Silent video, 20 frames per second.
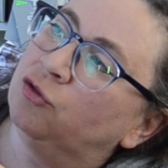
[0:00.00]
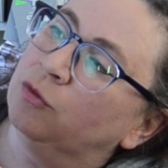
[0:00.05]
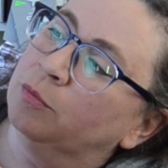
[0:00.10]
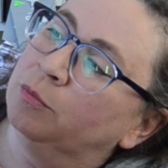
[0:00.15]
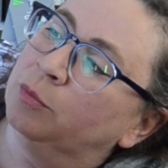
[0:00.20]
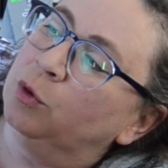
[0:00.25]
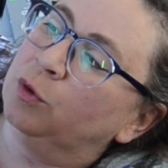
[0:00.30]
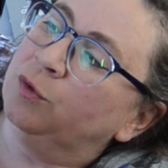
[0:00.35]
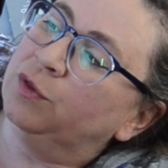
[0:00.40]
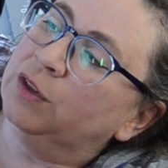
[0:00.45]

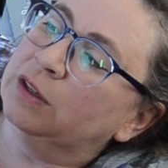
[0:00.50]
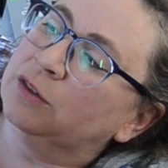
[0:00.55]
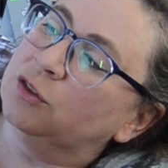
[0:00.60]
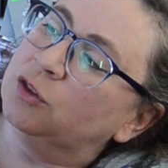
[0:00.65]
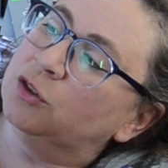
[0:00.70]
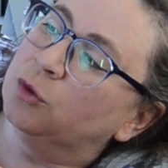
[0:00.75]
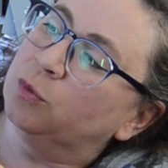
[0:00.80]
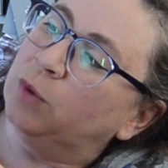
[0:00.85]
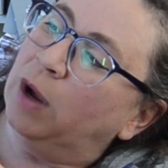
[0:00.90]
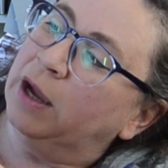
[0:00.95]
Moved
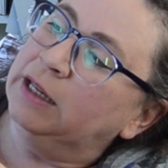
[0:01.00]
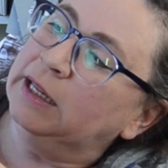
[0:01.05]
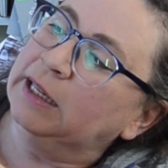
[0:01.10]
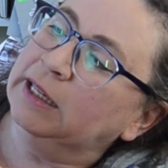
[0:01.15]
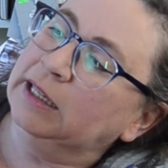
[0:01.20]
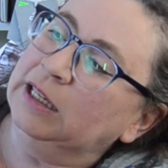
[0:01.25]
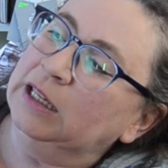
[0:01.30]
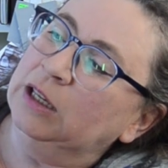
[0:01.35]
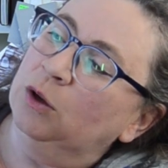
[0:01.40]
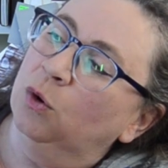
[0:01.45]
into writing
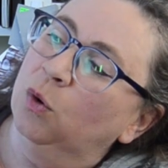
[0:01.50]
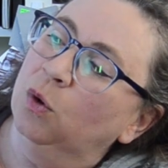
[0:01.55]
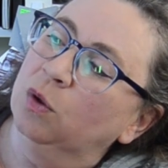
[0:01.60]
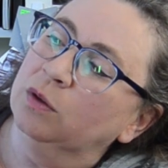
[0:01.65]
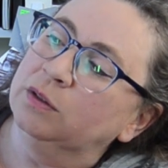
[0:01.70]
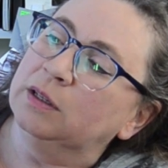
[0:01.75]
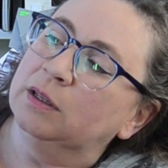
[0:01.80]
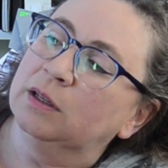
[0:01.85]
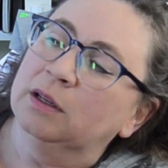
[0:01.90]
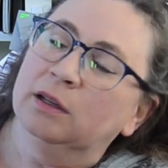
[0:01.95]
Ye
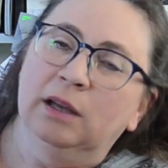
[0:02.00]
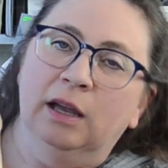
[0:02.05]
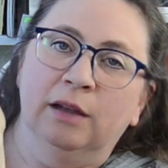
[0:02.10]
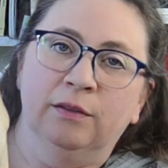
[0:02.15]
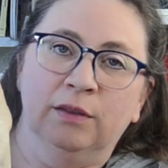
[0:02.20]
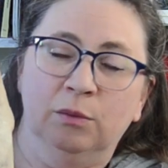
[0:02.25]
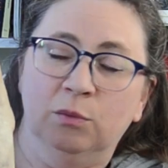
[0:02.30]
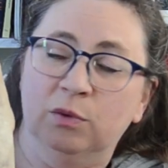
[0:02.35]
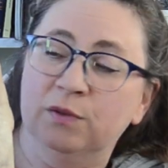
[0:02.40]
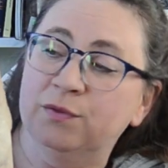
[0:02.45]
Olde, and
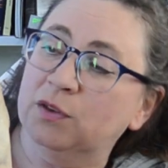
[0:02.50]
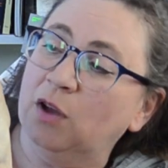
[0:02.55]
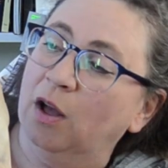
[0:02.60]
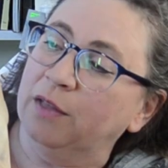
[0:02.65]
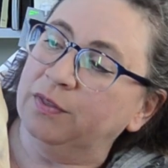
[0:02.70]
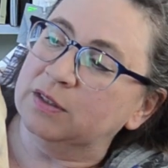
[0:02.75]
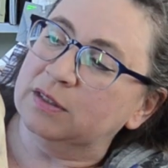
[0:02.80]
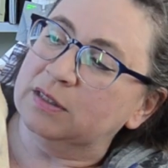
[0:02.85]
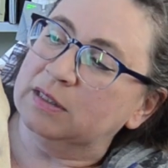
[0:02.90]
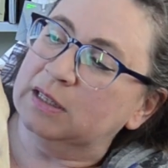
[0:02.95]
then we've got
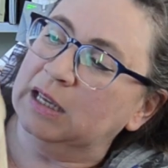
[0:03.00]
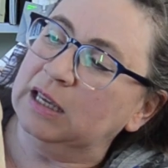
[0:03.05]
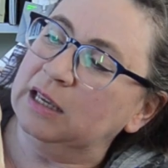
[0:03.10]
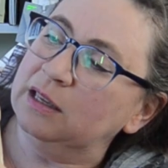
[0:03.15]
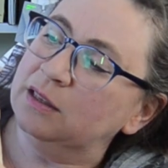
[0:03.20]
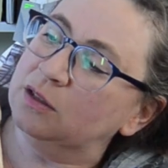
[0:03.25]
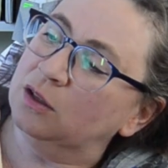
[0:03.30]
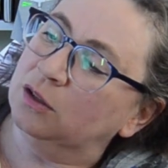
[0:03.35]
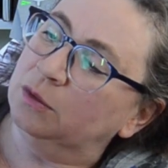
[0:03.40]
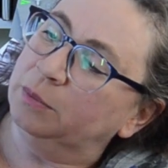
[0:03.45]
the C,
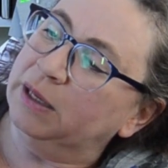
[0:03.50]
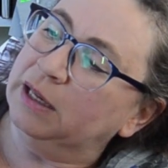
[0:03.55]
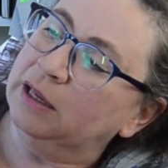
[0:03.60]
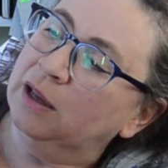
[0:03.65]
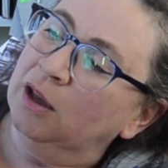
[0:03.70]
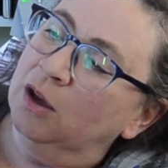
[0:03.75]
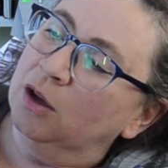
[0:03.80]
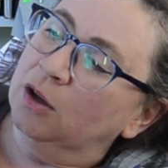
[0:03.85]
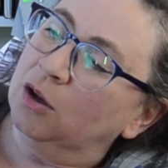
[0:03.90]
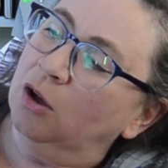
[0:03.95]
so it'll be
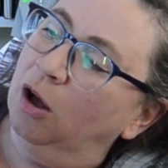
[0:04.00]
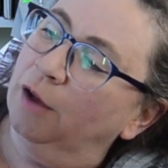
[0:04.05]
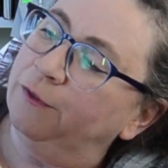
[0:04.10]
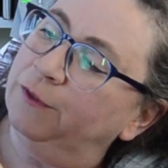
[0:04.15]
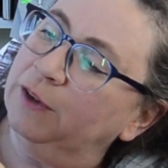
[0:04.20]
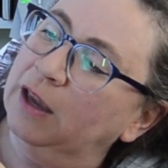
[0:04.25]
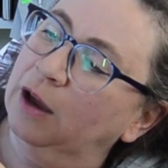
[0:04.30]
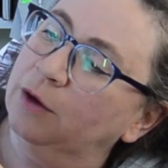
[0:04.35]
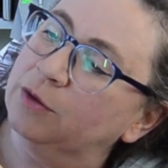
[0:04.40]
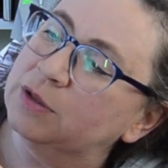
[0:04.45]

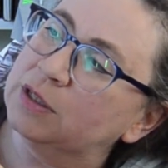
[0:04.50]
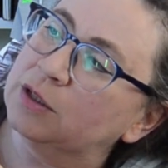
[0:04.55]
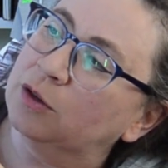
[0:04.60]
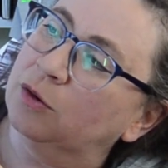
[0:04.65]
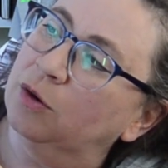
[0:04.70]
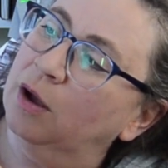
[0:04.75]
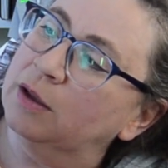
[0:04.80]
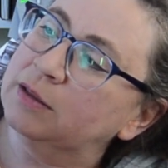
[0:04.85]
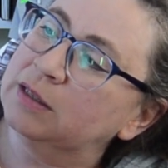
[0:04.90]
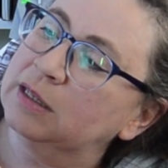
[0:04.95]
coffee house
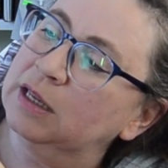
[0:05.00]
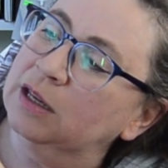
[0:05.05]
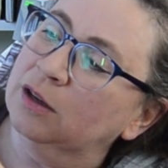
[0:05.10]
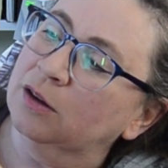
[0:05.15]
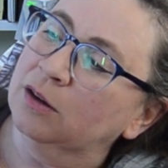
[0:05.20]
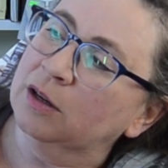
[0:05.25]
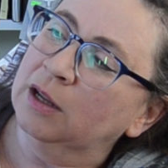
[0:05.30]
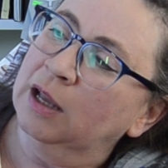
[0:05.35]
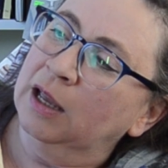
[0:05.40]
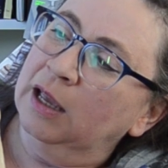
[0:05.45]
across
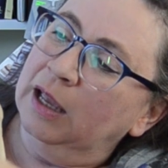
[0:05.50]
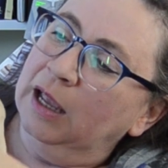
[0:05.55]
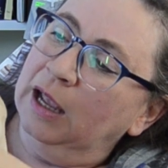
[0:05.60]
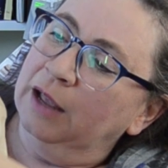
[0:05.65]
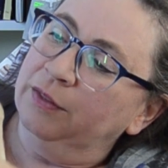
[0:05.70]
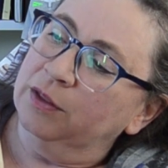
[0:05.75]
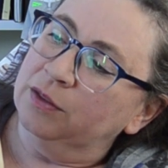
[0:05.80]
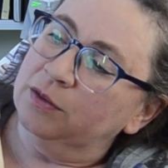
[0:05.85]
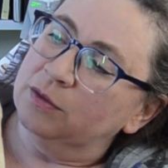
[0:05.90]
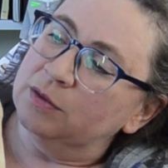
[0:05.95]
here,
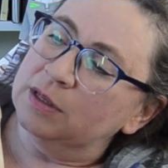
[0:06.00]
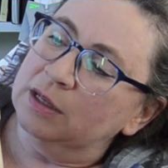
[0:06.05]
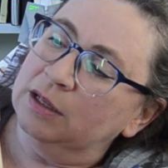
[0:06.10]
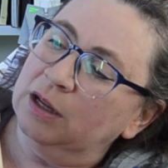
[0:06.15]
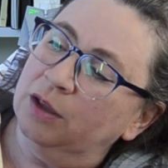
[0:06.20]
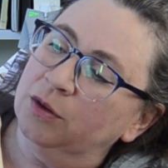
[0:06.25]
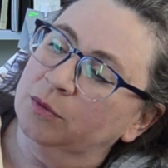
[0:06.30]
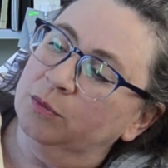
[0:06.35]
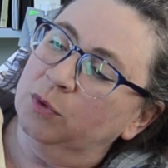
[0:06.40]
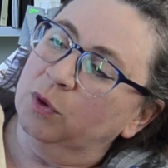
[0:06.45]
and then there's
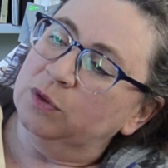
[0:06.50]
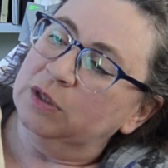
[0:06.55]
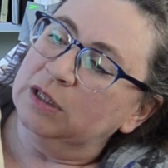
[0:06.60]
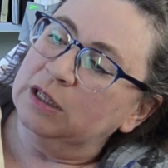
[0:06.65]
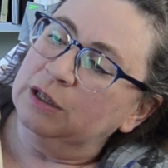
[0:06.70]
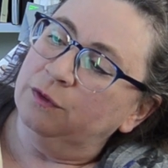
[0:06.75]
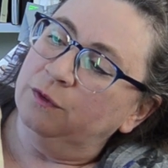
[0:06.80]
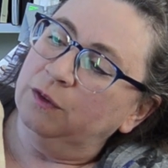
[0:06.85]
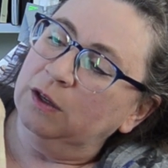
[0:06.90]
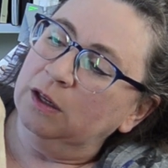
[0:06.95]
another
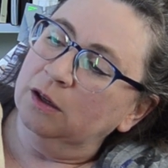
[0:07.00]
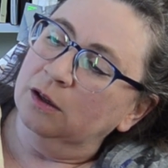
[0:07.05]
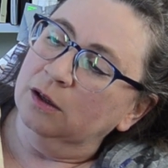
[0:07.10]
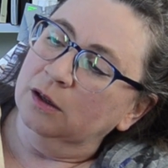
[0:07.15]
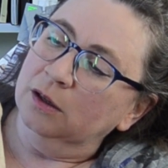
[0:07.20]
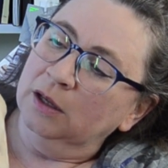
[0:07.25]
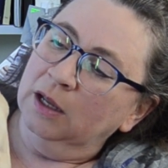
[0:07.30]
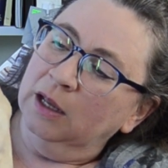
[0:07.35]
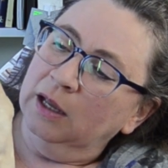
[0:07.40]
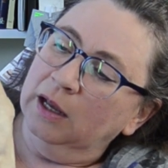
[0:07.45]
motif
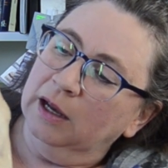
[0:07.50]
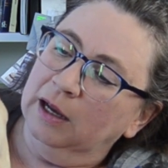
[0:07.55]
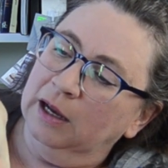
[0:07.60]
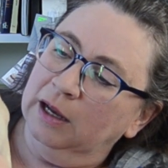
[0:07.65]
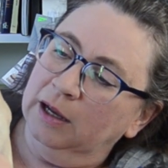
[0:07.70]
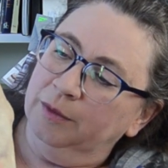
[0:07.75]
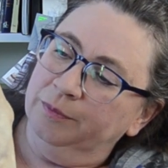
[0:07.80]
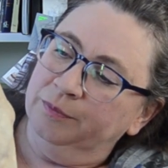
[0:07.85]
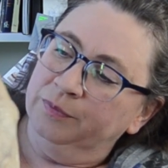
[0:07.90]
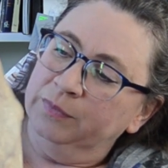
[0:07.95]
here,
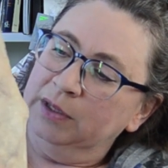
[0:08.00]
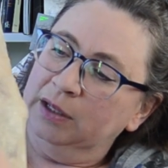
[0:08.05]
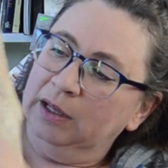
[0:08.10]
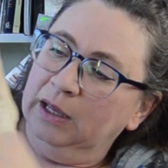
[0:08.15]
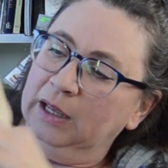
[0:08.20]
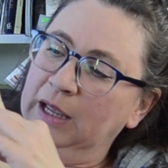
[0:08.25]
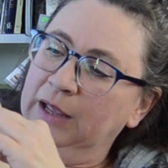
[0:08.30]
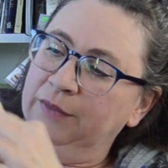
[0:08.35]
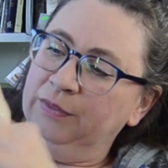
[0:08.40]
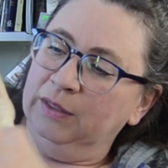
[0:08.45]
and
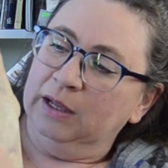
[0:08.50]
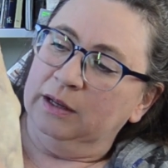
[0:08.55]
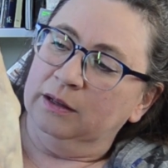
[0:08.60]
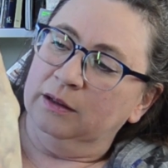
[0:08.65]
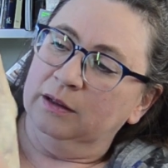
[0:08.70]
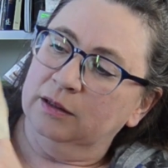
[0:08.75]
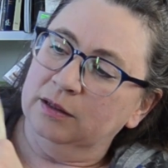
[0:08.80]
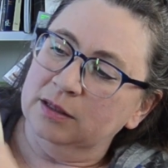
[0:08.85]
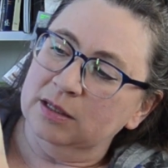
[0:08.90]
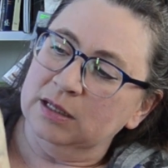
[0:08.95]
then
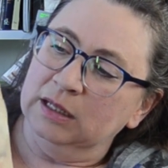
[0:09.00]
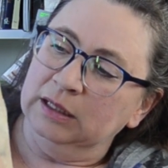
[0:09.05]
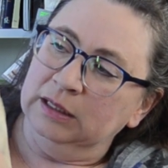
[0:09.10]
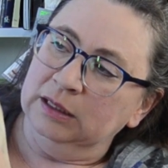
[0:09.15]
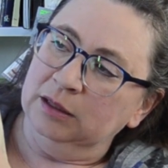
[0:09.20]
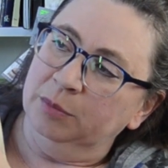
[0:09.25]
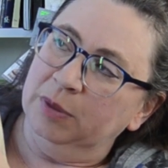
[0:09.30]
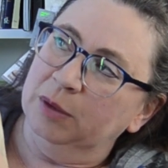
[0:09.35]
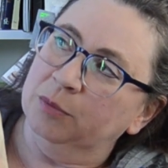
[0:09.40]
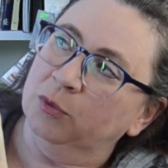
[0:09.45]
so a
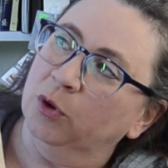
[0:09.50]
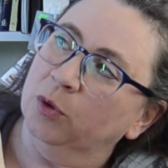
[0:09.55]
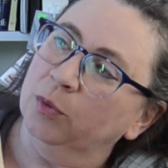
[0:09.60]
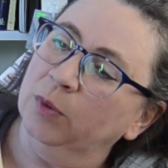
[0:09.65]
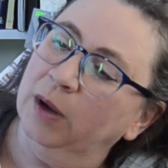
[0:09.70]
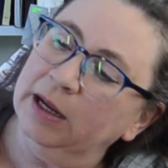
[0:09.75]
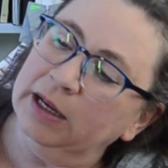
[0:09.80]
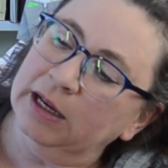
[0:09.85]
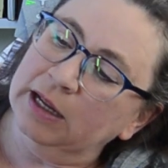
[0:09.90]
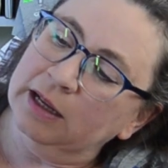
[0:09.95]
little bit more
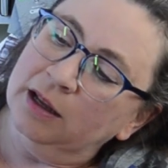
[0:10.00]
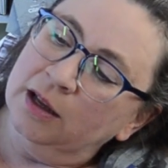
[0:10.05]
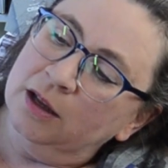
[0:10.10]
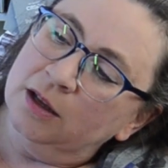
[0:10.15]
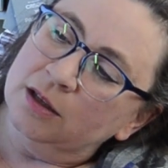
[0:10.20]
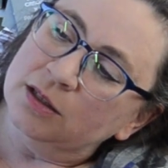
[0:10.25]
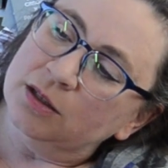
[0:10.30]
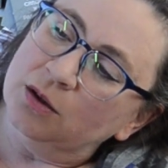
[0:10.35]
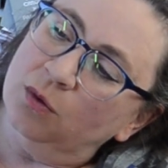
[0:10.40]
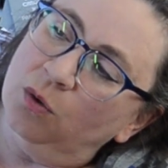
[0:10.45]
writing.
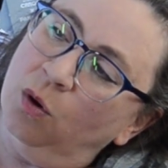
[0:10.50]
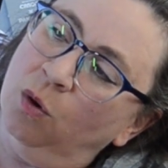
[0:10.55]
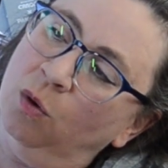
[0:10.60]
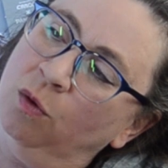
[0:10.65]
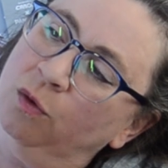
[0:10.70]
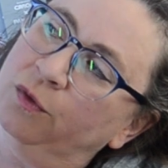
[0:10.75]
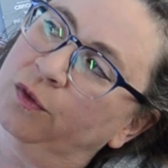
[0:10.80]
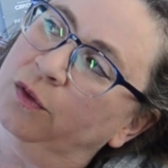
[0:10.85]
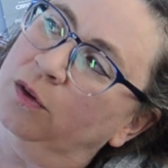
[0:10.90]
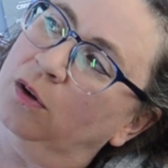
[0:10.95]
So
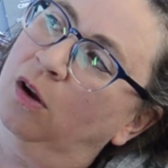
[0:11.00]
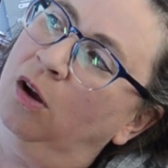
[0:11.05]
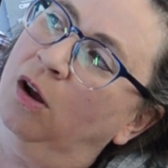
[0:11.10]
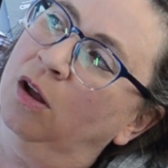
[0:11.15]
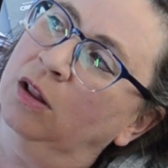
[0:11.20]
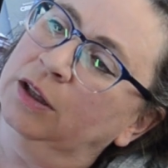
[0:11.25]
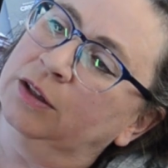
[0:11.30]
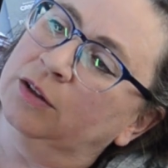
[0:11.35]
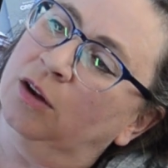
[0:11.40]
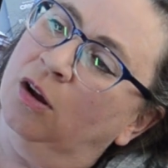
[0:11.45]

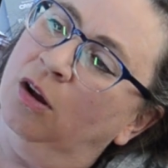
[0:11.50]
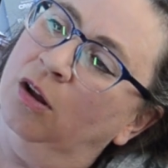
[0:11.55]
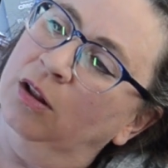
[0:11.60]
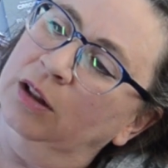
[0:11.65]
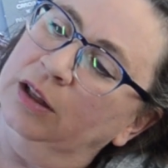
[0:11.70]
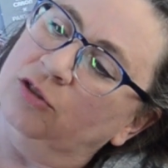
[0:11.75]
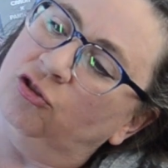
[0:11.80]
all in all, it